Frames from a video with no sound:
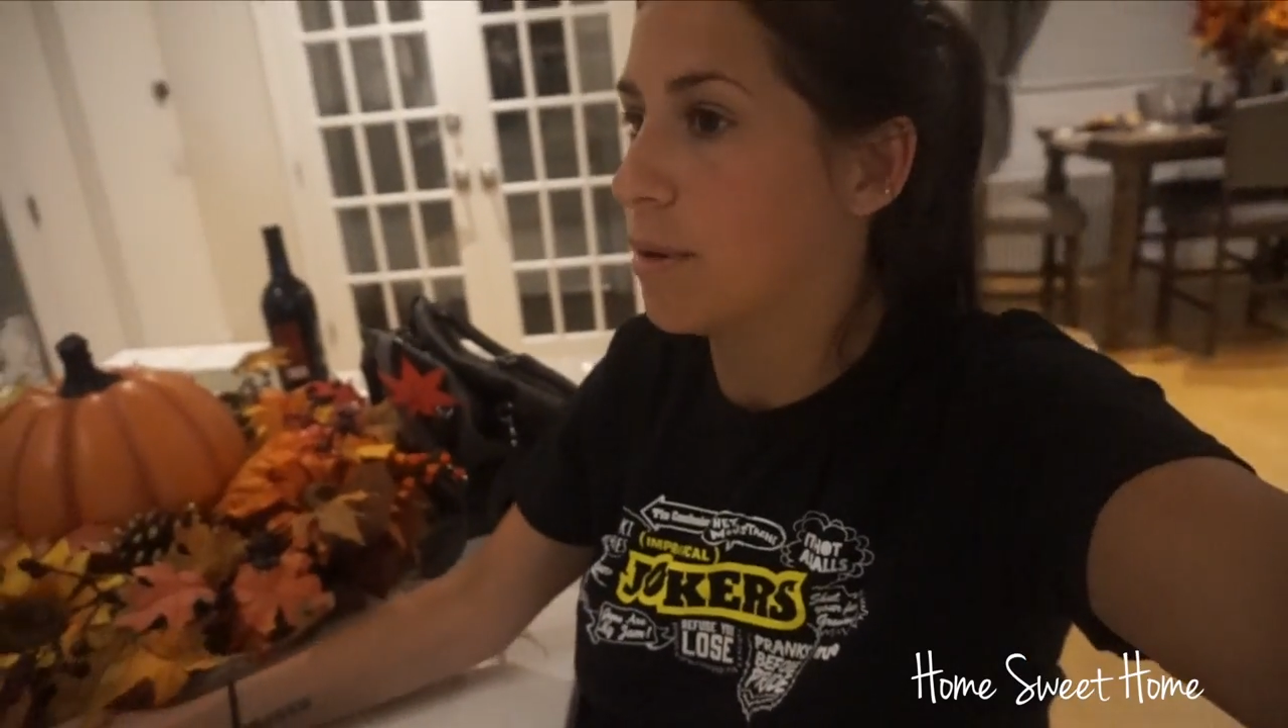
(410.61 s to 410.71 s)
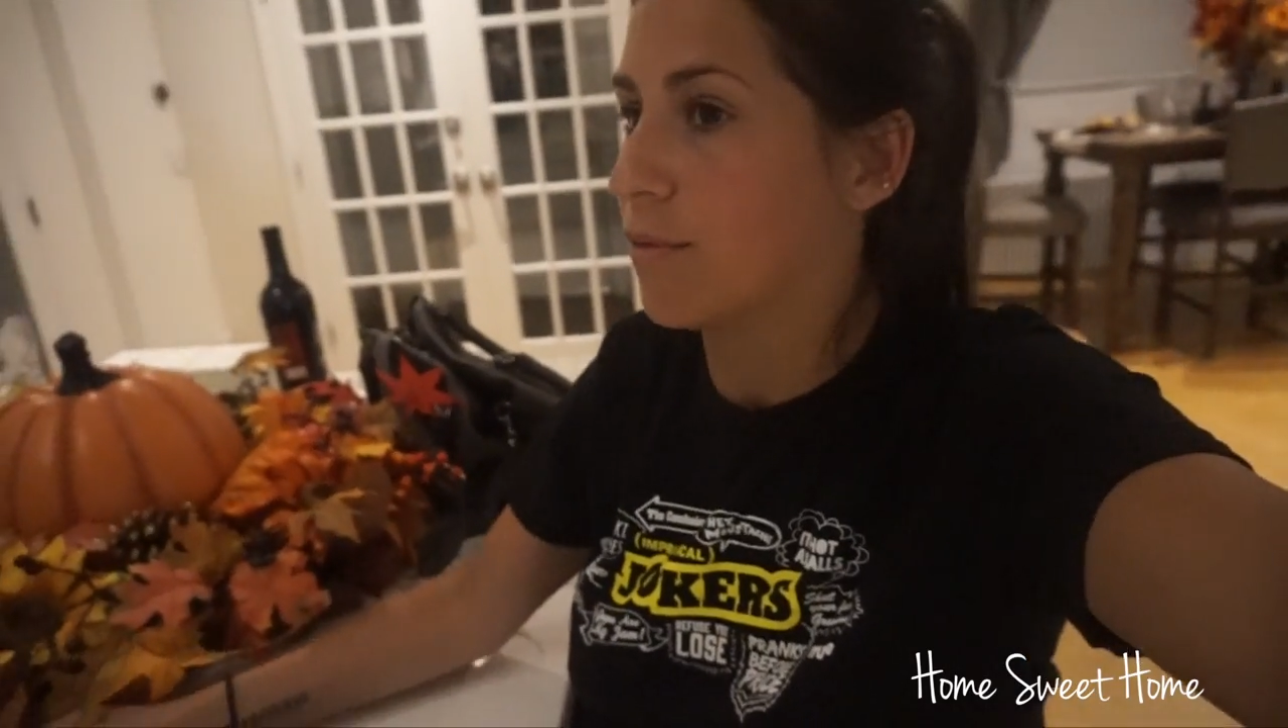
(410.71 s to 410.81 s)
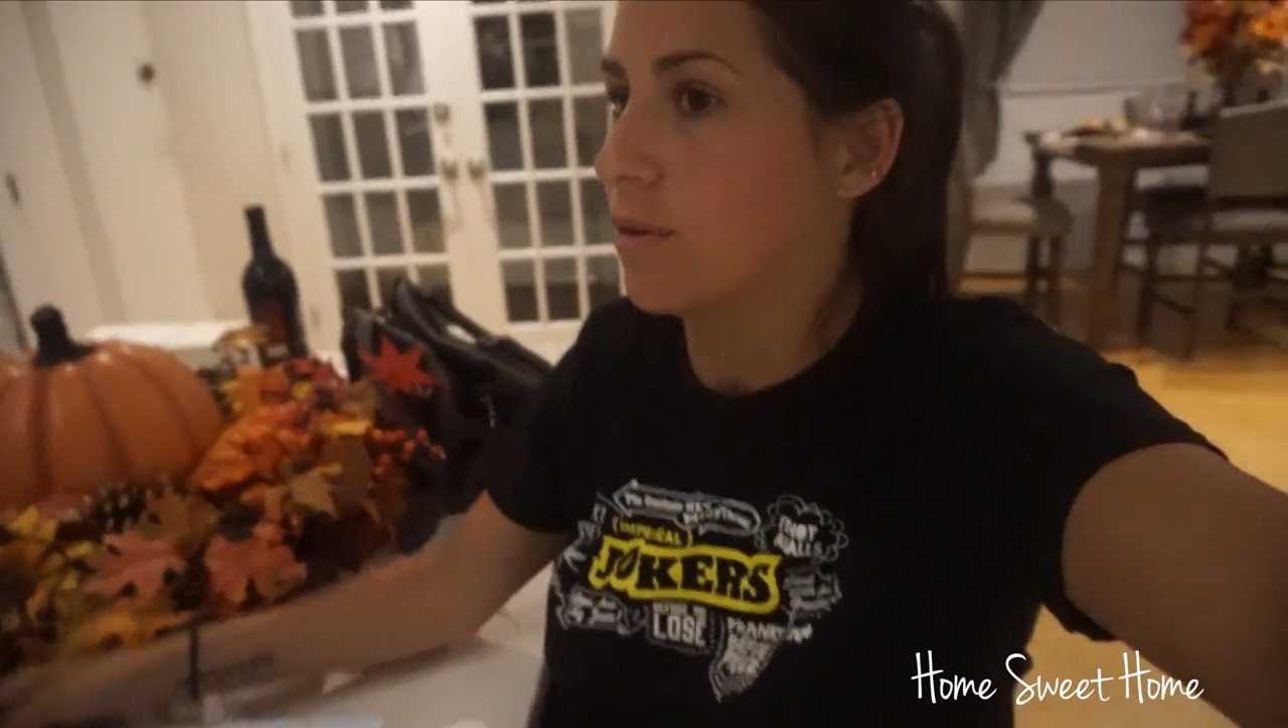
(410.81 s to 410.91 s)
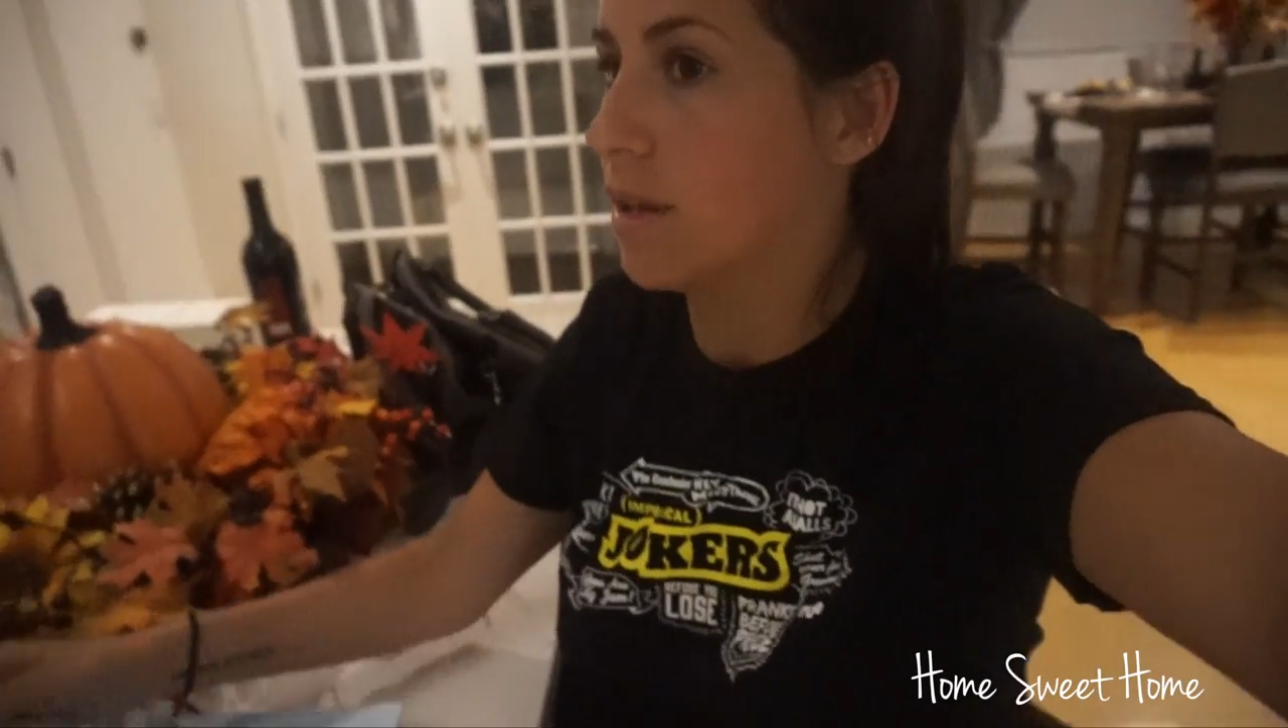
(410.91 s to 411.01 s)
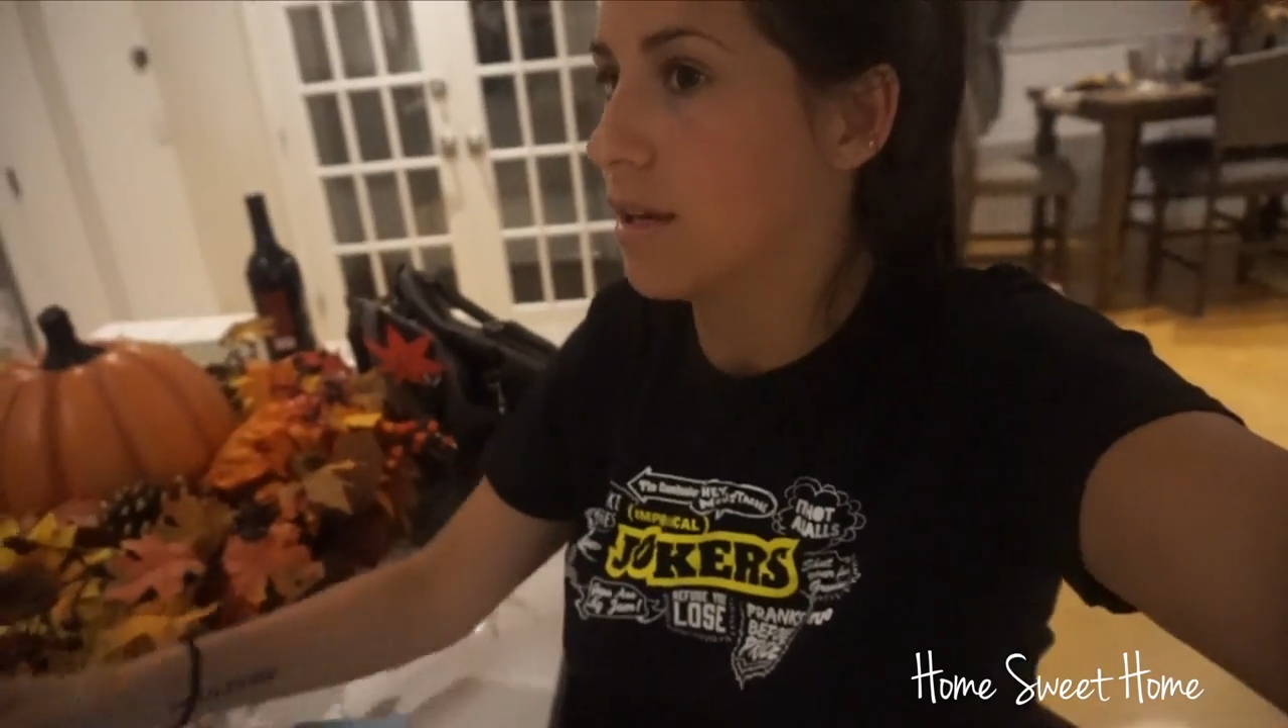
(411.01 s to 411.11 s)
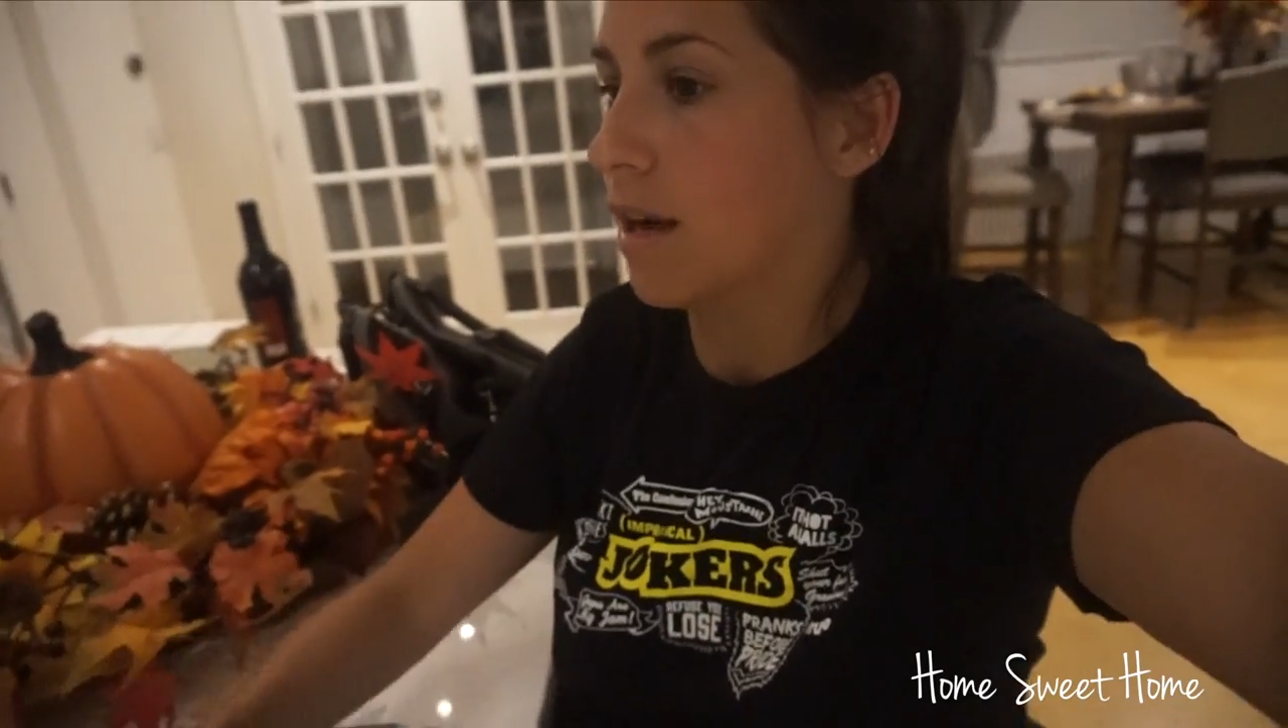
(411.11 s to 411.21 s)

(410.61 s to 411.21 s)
we've really